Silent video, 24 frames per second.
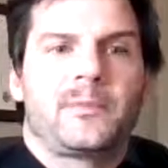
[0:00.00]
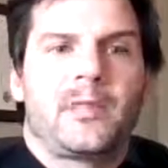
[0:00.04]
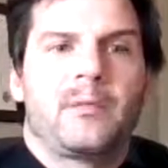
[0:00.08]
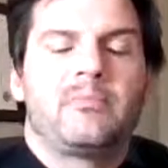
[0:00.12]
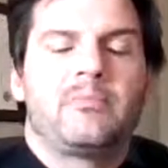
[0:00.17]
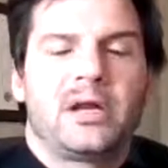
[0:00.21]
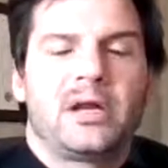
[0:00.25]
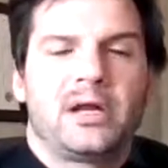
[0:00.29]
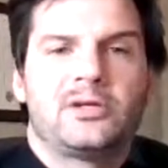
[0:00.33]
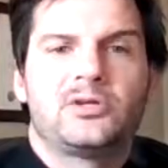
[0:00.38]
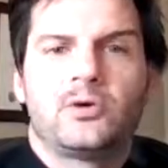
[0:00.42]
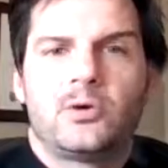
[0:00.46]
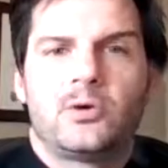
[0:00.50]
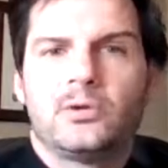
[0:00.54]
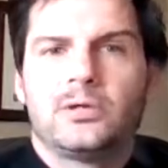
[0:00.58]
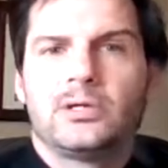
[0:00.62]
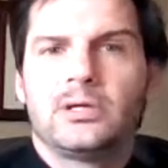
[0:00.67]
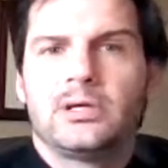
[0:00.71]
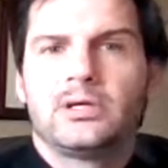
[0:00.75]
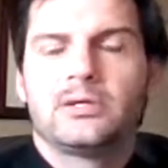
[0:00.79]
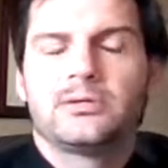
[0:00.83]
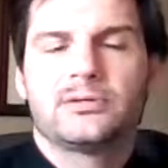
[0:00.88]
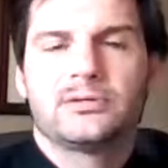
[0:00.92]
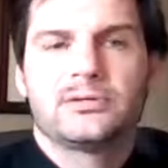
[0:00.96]
But I
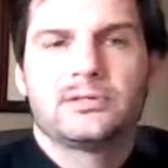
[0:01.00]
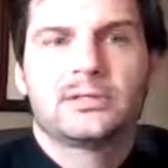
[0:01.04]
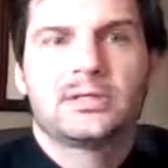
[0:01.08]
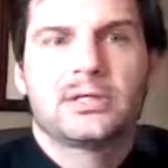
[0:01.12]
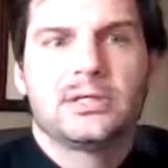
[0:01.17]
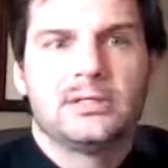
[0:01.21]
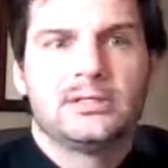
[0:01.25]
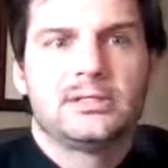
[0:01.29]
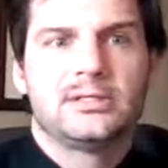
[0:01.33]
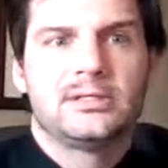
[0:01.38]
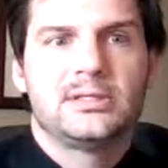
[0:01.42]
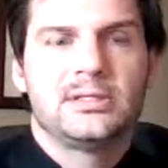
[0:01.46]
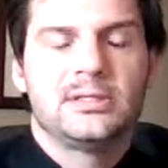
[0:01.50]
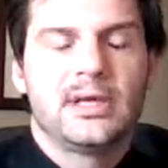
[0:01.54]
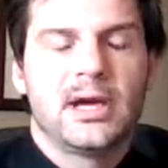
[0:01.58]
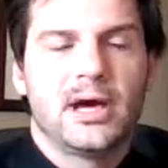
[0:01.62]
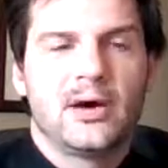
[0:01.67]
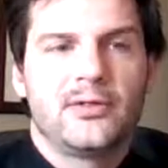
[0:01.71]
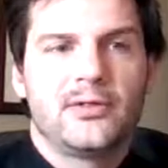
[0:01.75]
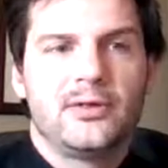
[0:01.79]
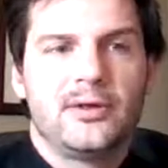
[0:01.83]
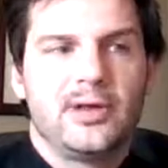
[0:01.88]
totally can see how